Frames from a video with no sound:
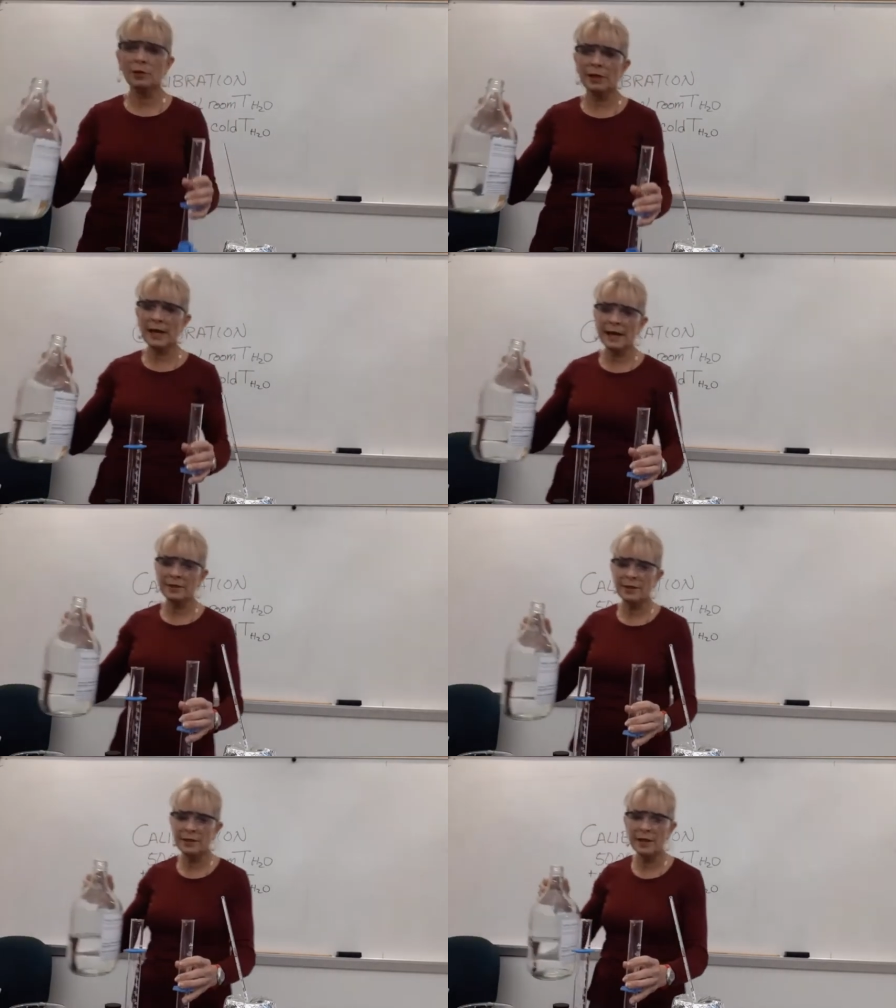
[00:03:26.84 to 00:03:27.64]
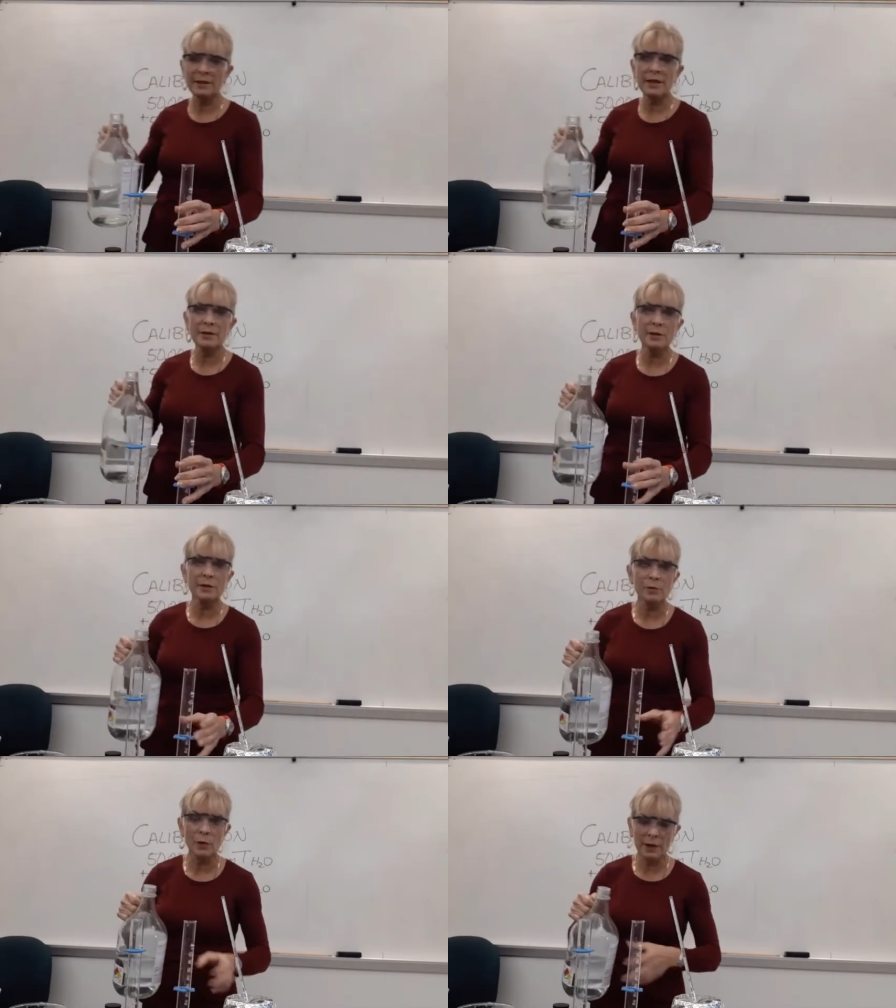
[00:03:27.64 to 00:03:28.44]
acid, and then there is
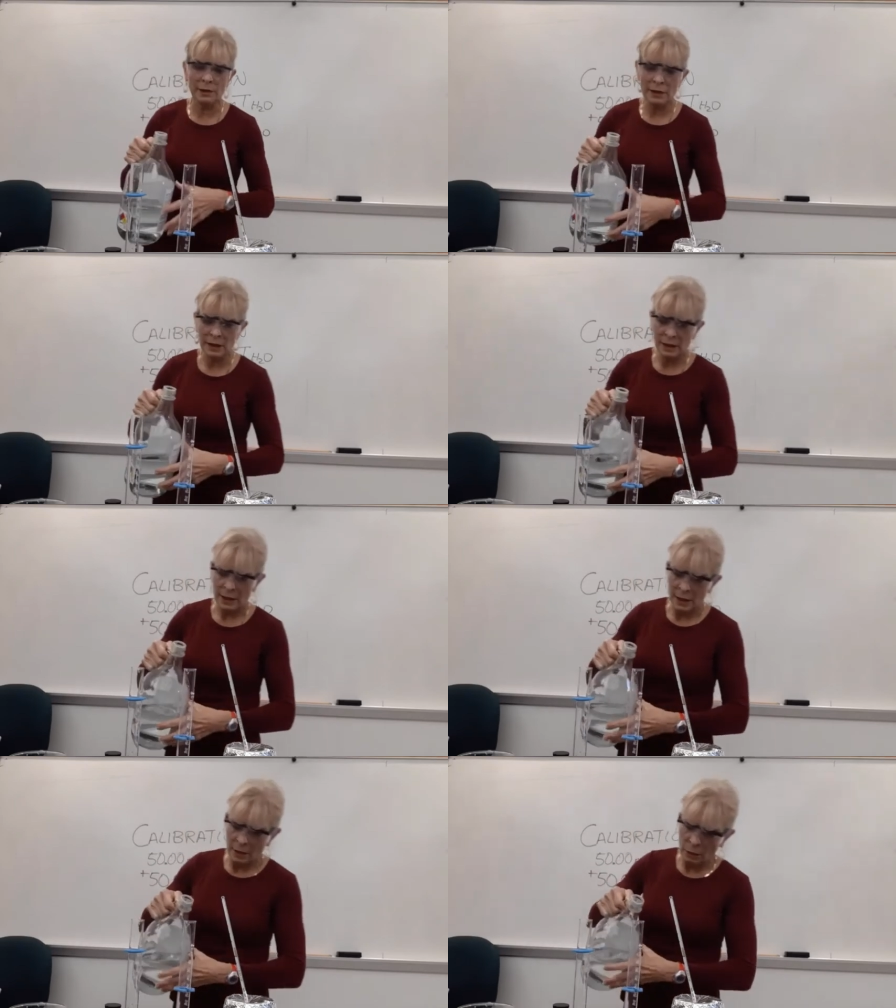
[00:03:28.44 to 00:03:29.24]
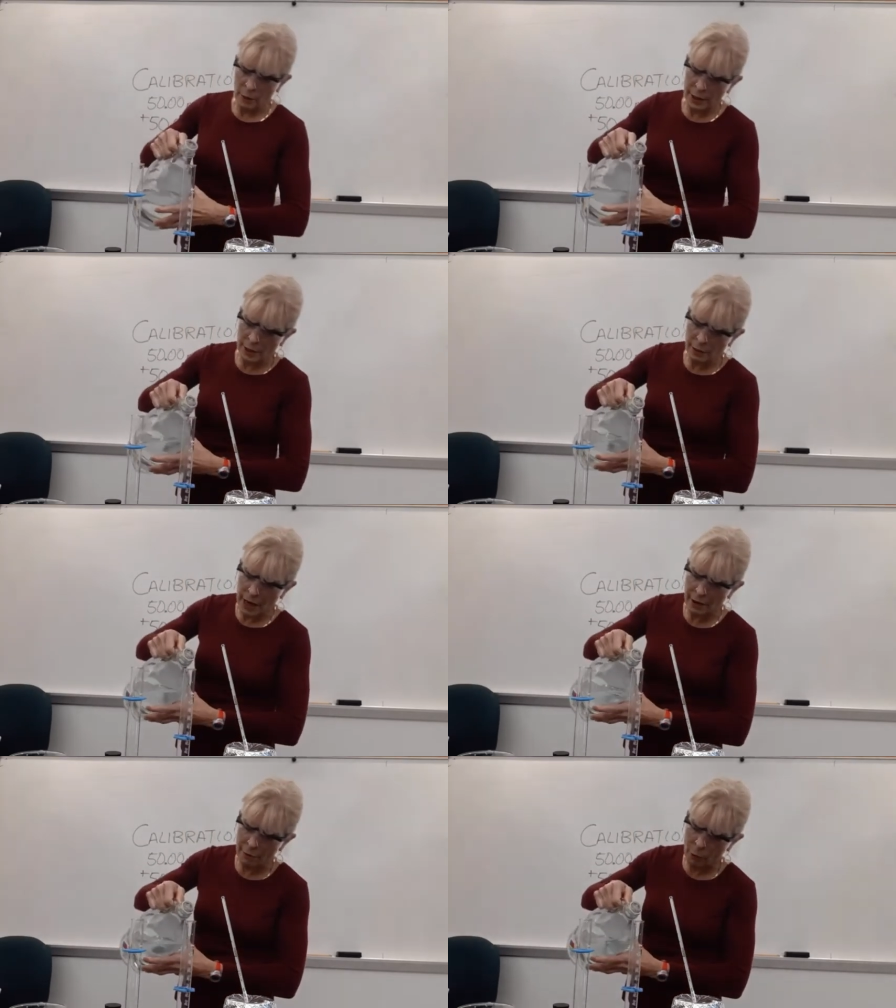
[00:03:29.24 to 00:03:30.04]
one where you
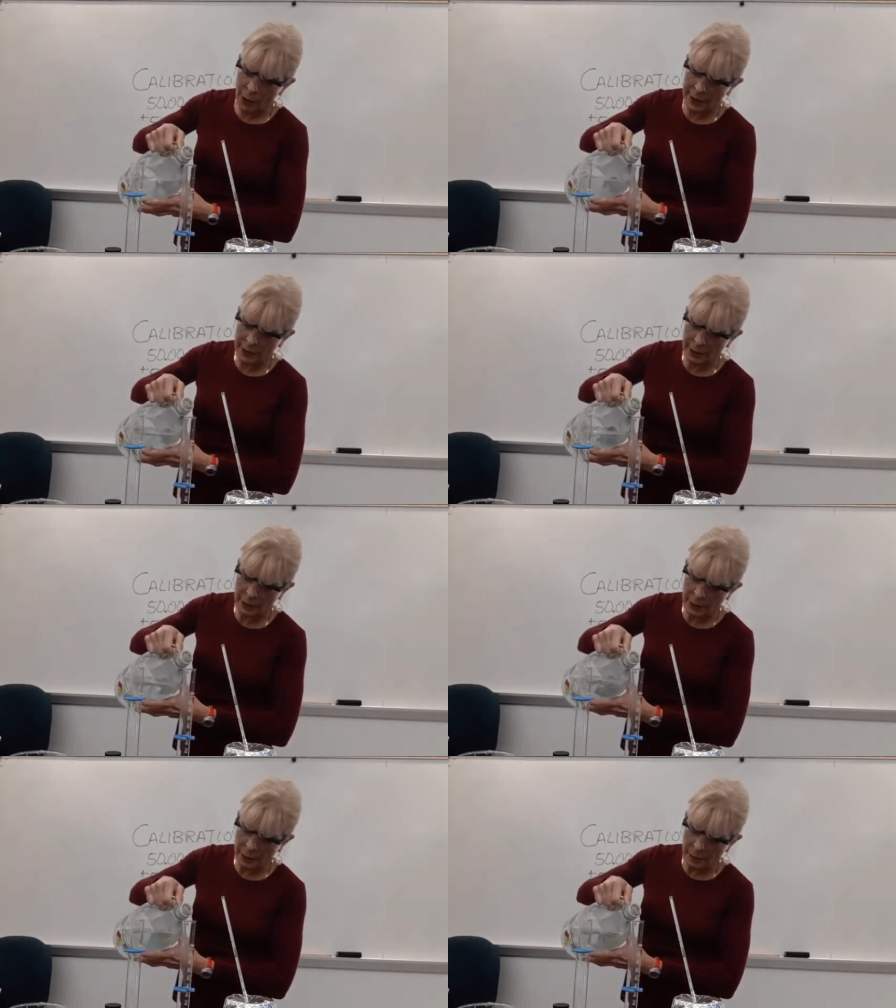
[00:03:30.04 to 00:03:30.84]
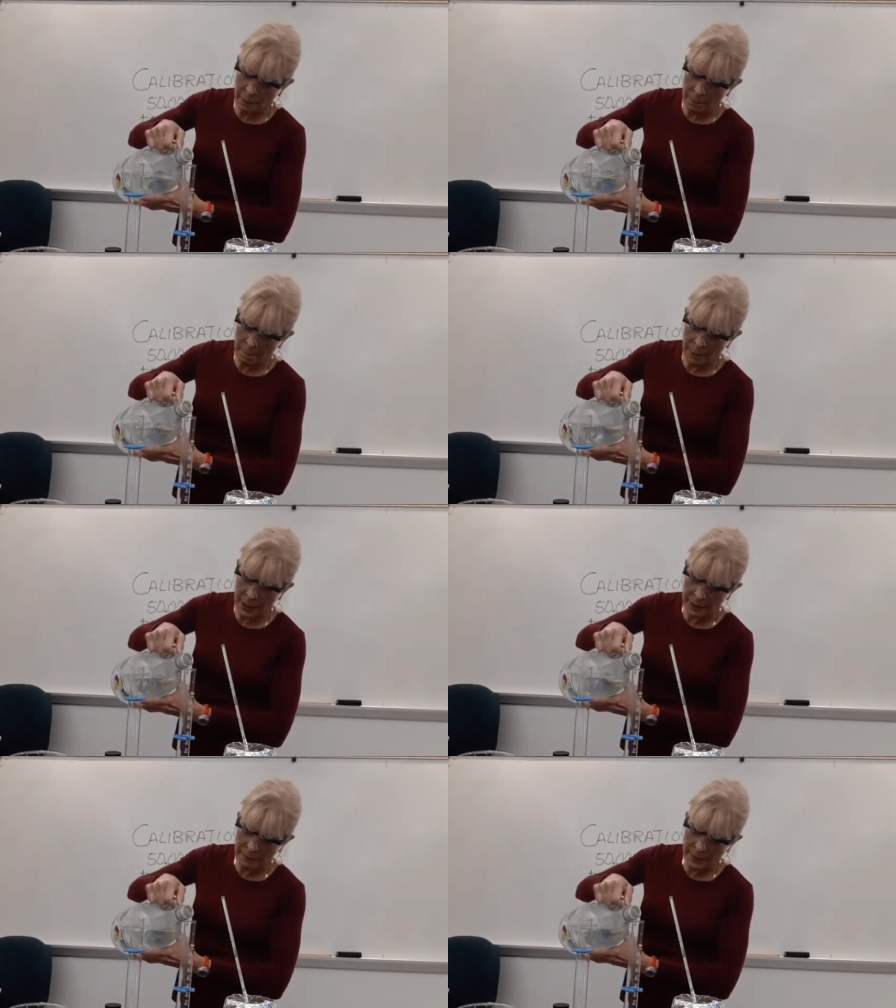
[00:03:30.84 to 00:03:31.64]
have water. But
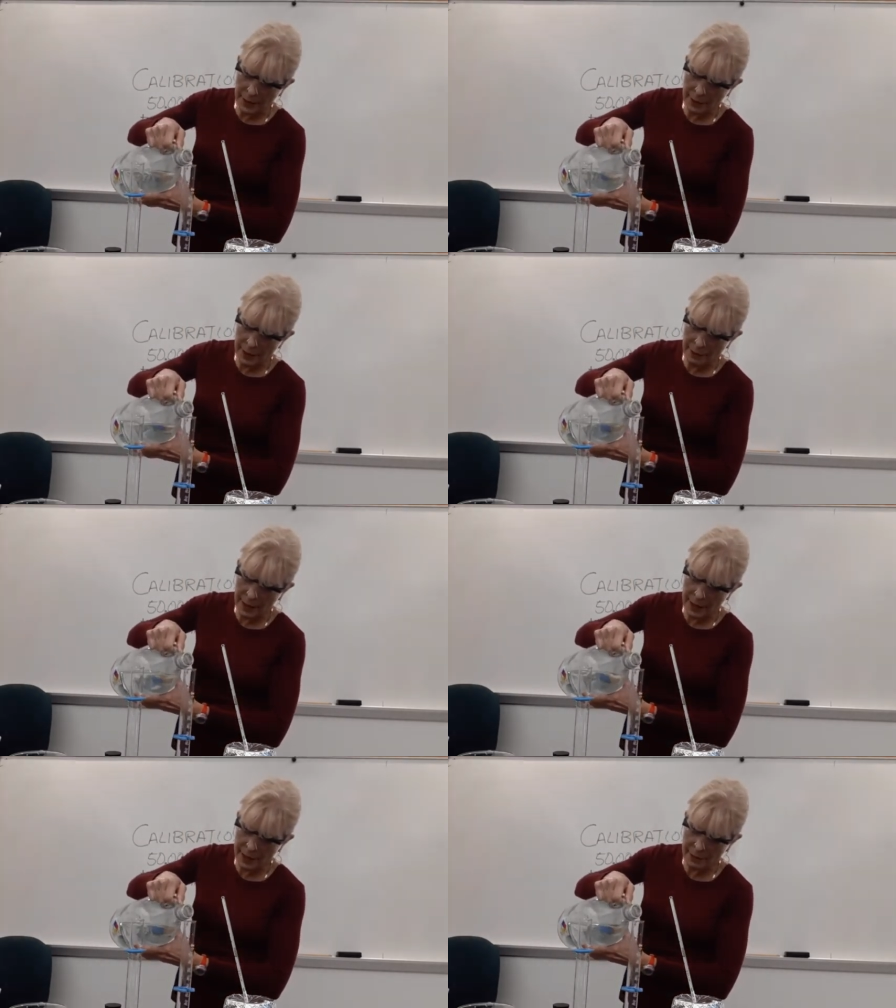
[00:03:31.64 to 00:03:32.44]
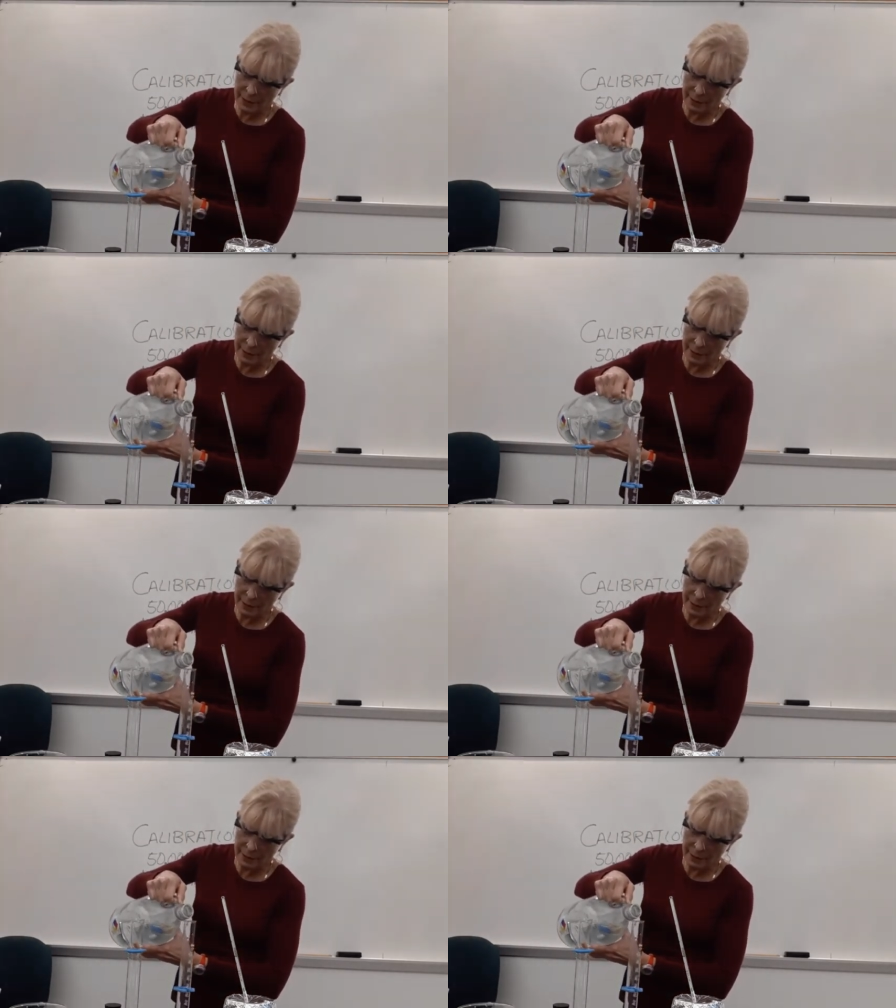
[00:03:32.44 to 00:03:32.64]
in either case,